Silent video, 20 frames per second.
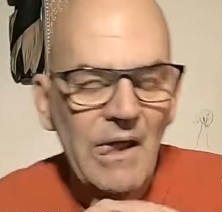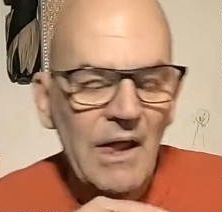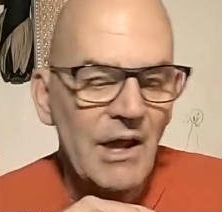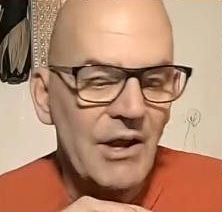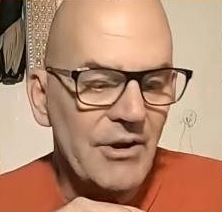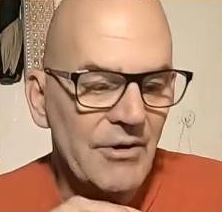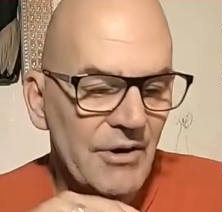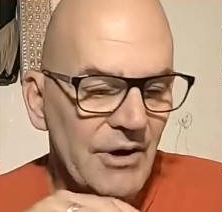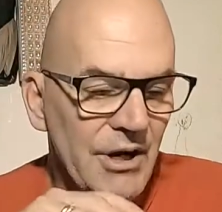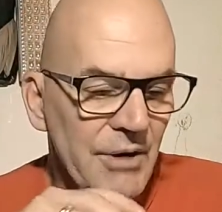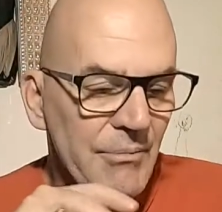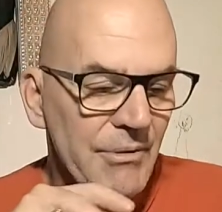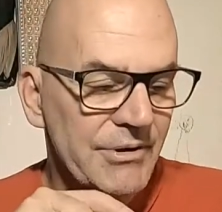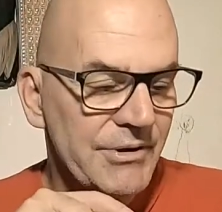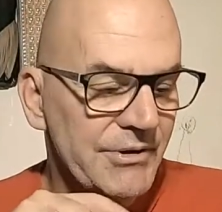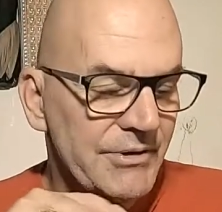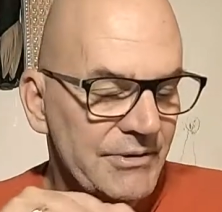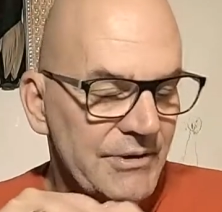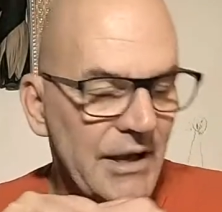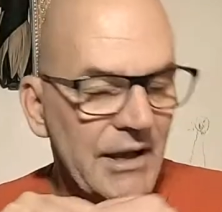and you're going to hear me
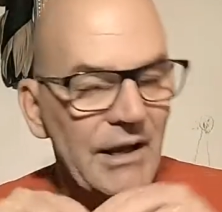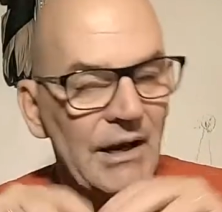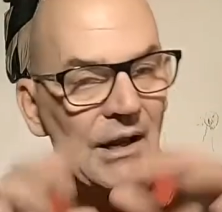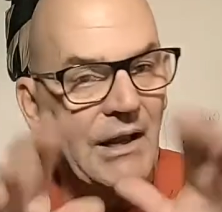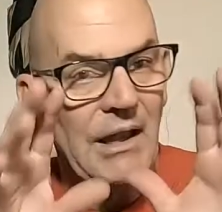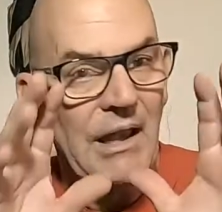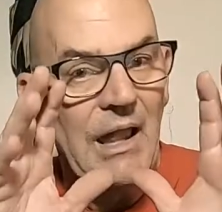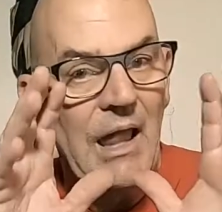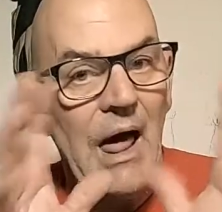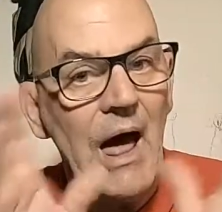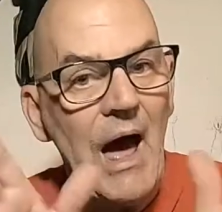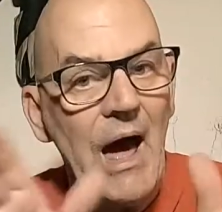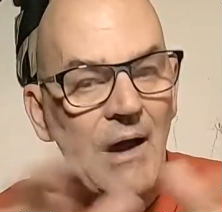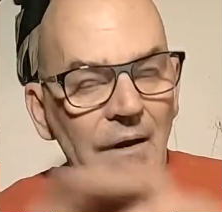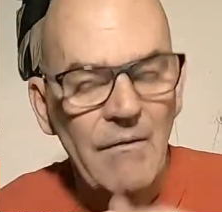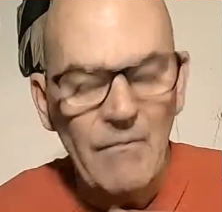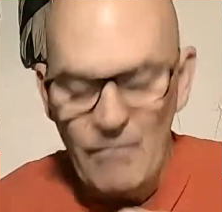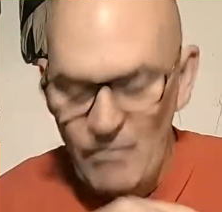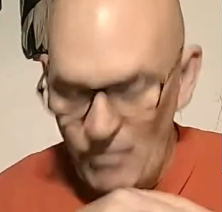say it a lot